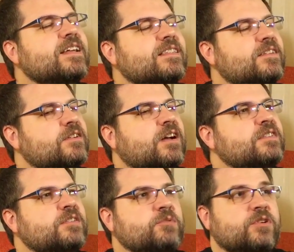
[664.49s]
Their
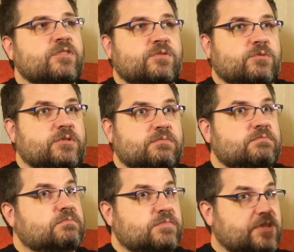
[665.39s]
concept artists were
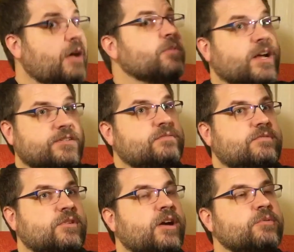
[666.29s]
top notch.
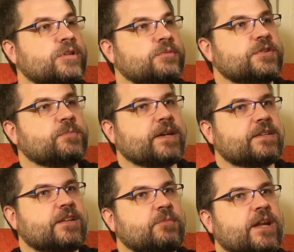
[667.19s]
I really
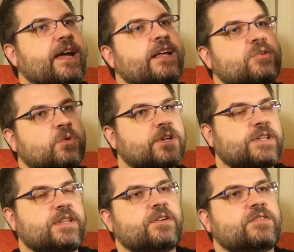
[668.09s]
respected them, and I had to work
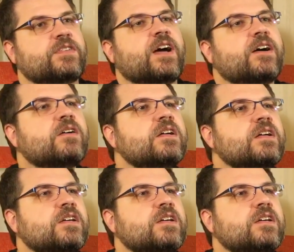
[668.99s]
in their style.